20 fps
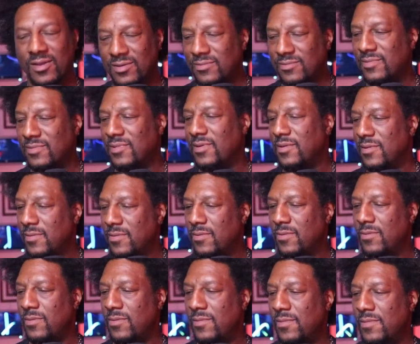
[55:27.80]
I had called
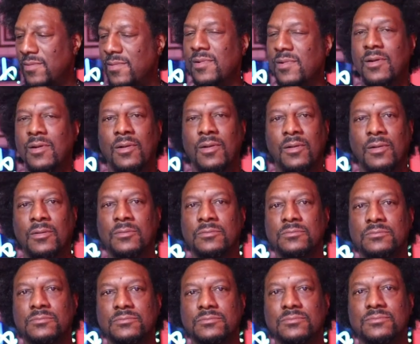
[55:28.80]
her. I'm pretty sure I
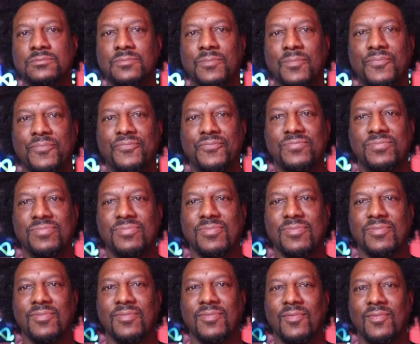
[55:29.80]
did.
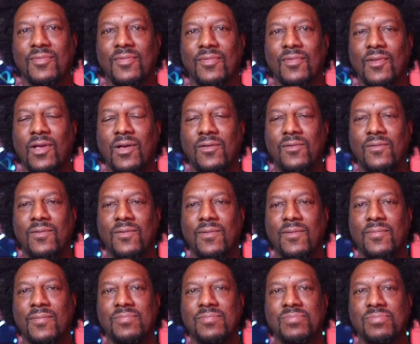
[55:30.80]
But
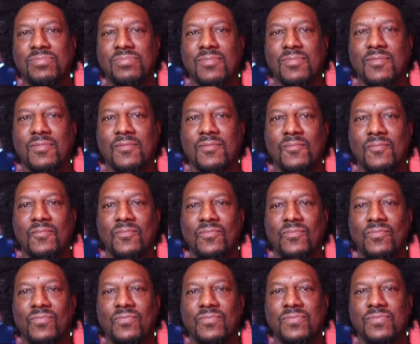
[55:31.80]
yeah, that's what happened
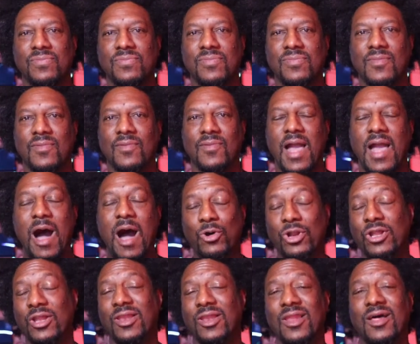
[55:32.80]
with that. I would
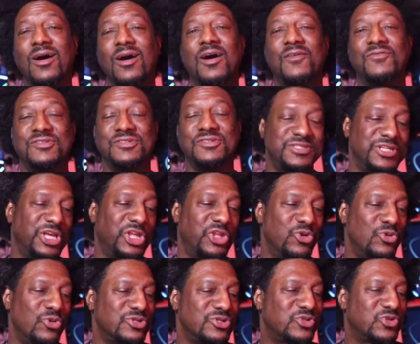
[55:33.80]
have loved to seen
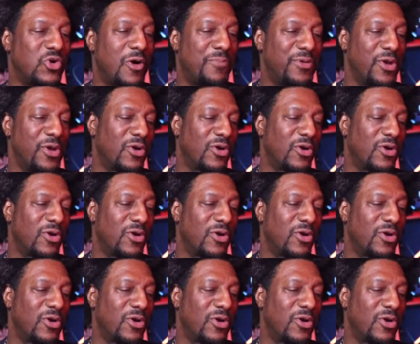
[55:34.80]
you and Scorpio